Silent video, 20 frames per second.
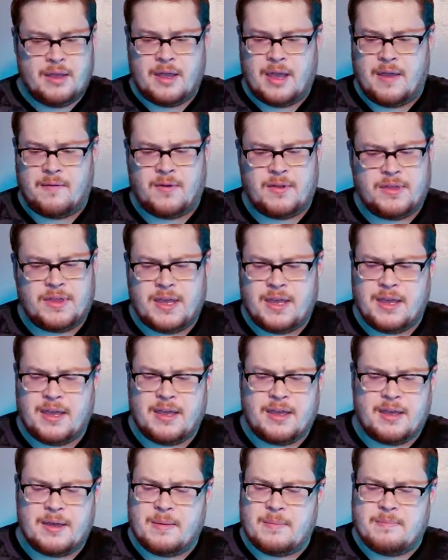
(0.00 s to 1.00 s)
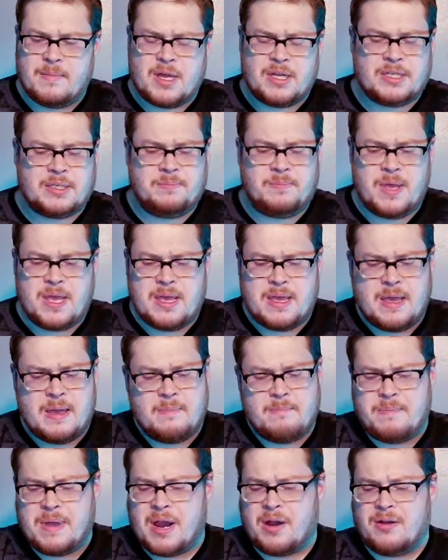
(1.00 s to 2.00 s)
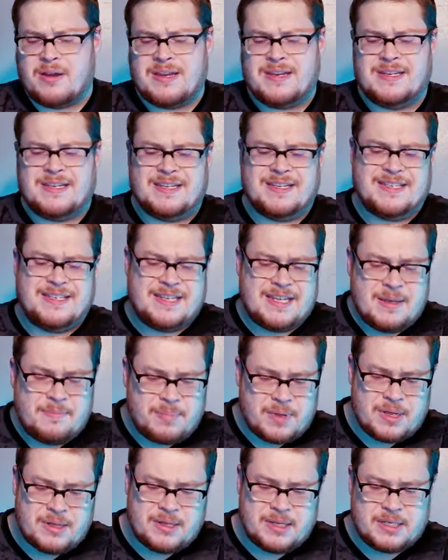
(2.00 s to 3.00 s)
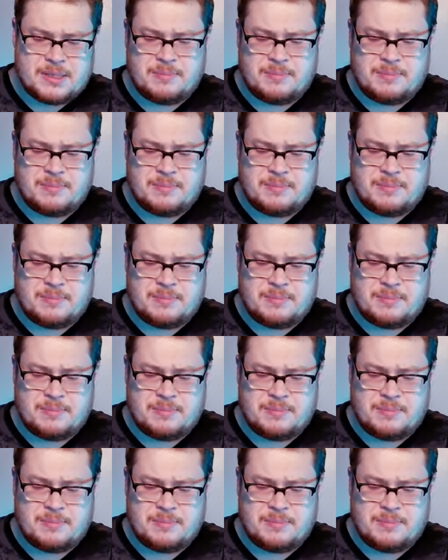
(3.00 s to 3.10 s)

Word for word: Everything must be buried deep in this